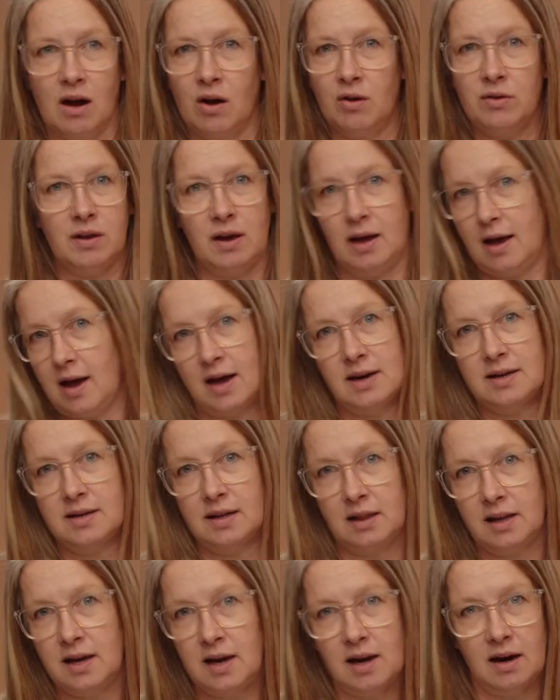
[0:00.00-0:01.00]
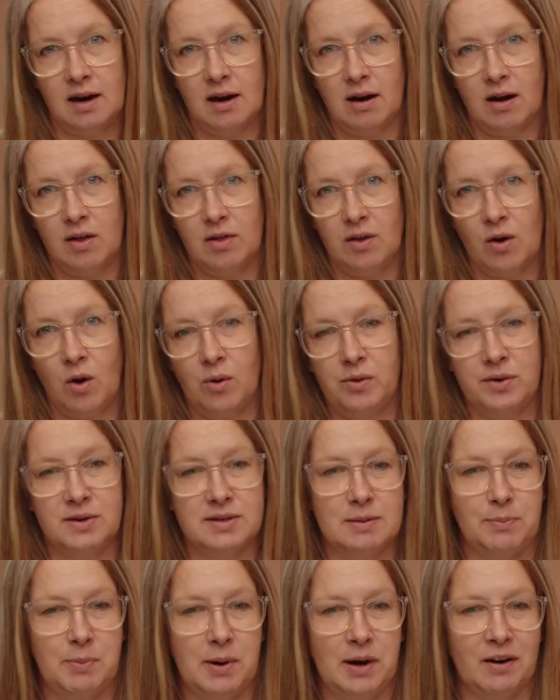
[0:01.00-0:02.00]
only had to lean on the Holy
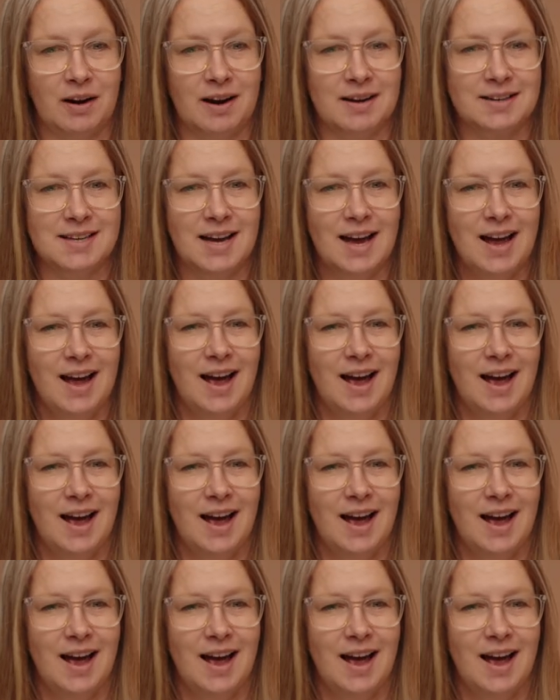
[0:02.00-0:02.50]
Spirit